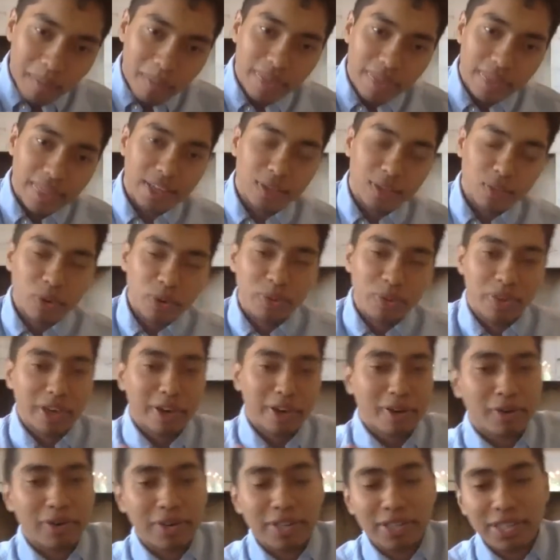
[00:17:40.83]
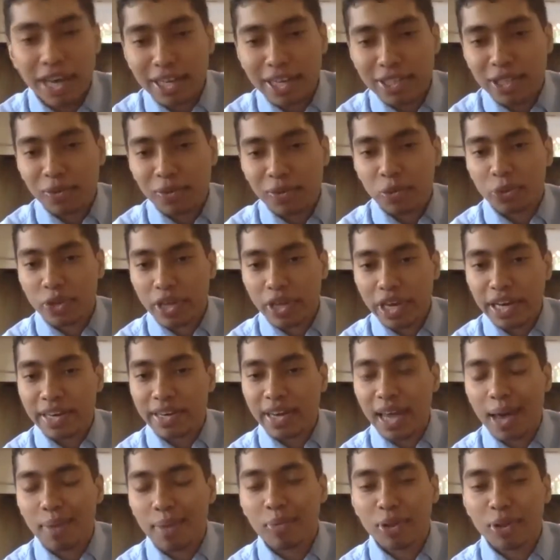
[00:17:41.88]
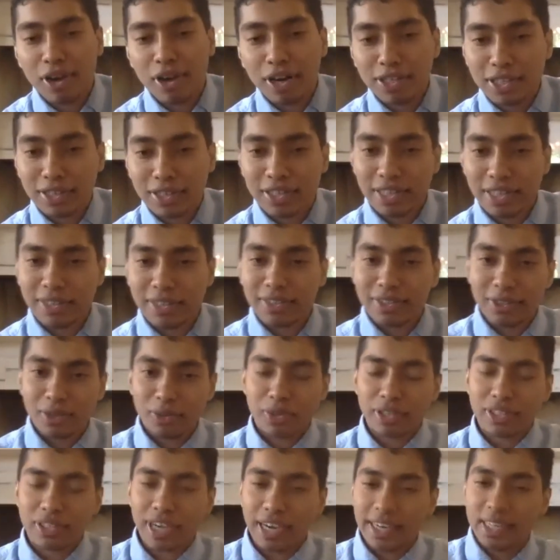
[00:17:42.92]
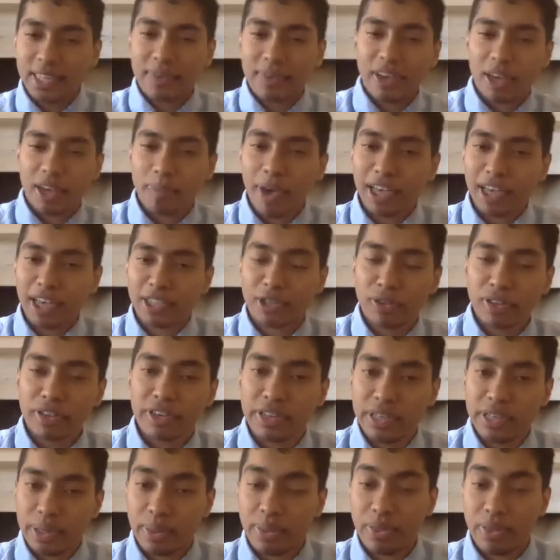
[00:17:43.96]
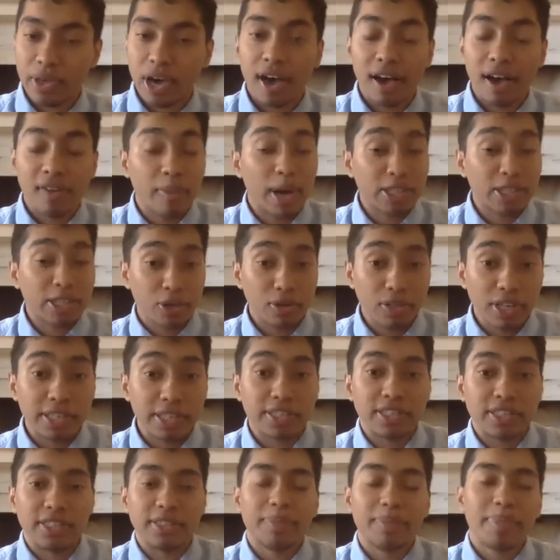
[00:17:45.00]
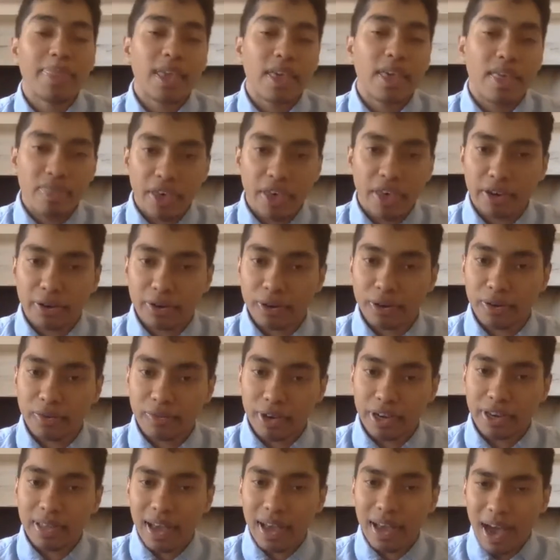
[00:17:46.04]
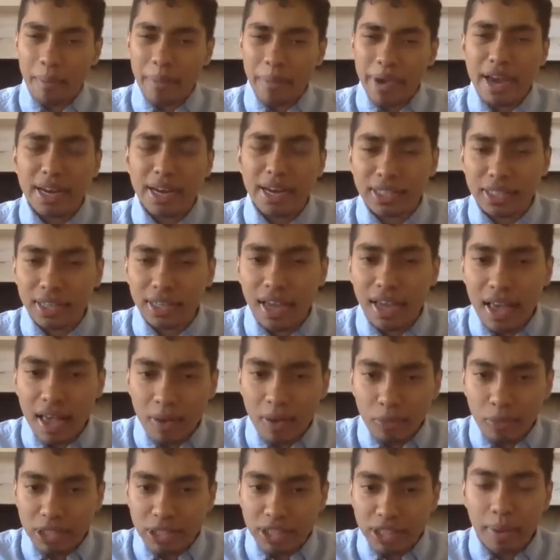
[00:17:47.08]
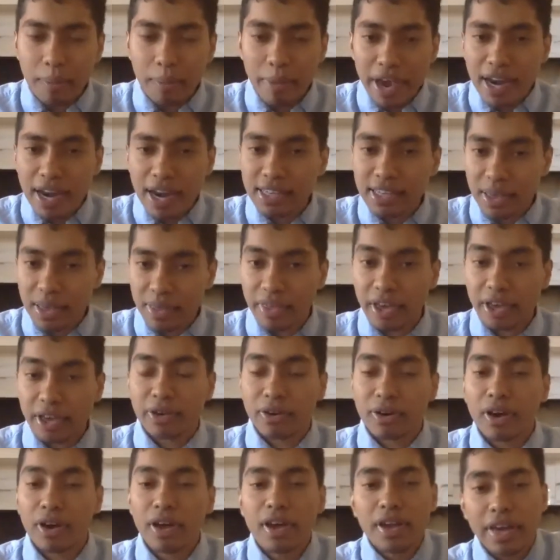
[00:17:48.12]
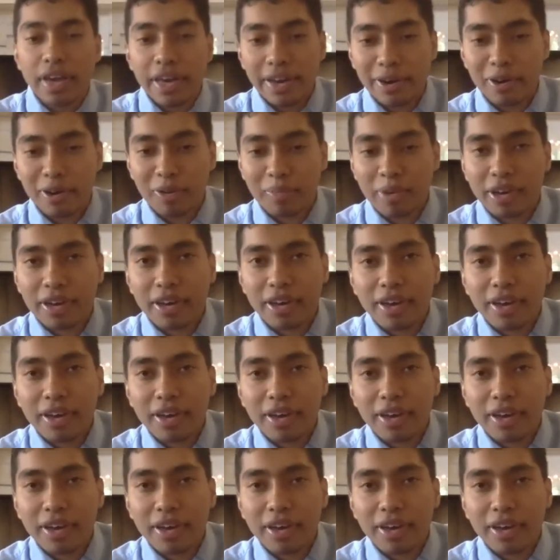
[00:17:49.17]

this word dhikr is actually related etymologically to this idea of like masculinity, dhakr, right? We say a man is a dhakr in Arabic.